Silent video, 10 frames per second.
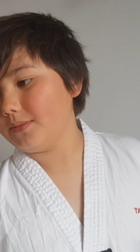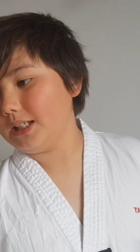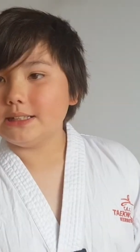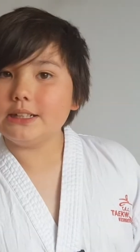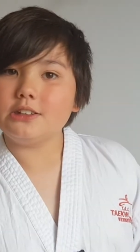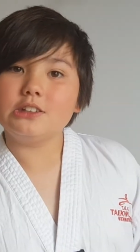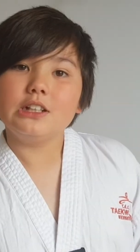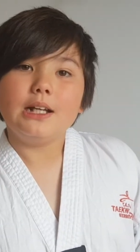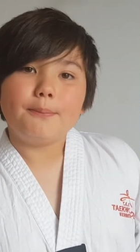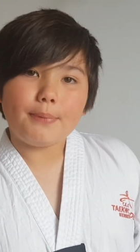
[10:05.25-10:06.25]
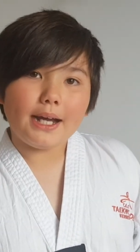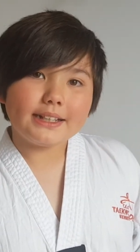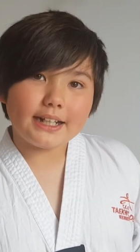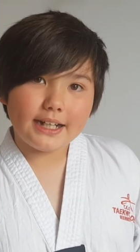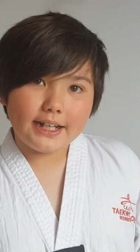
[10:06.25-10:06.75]
So, bye
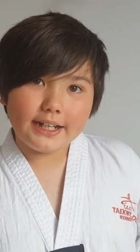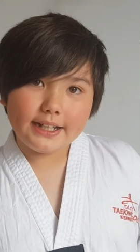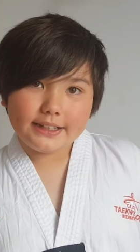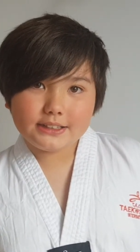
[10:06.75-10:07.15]
guys.